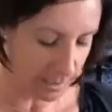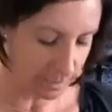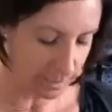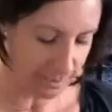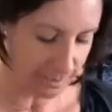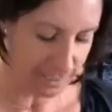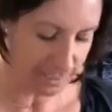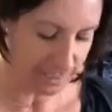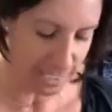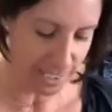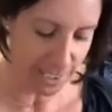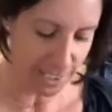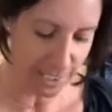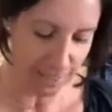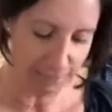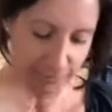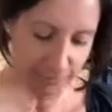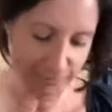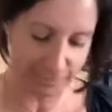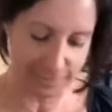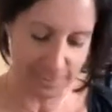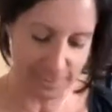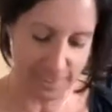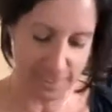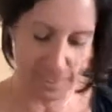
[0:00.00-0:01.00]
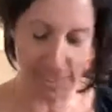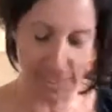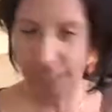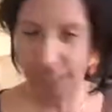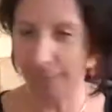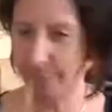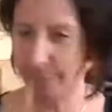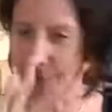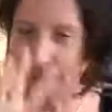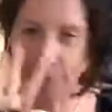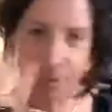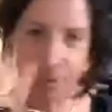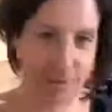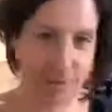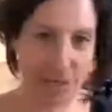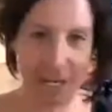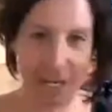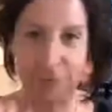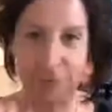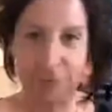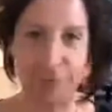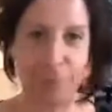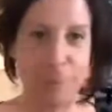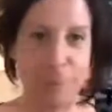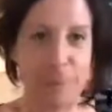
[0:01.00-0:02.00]
Again, I will send out an email. You don't have
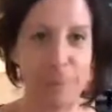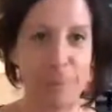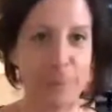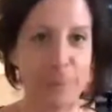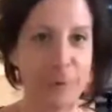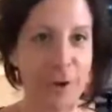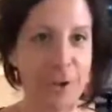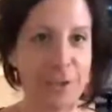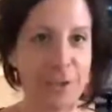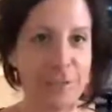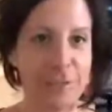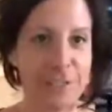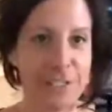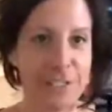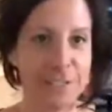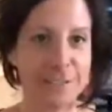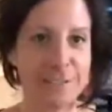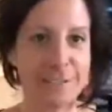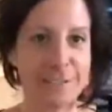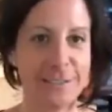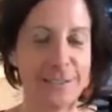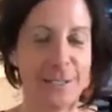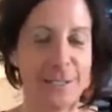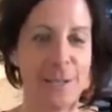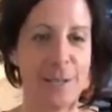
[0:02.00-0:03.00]
to remember all of this,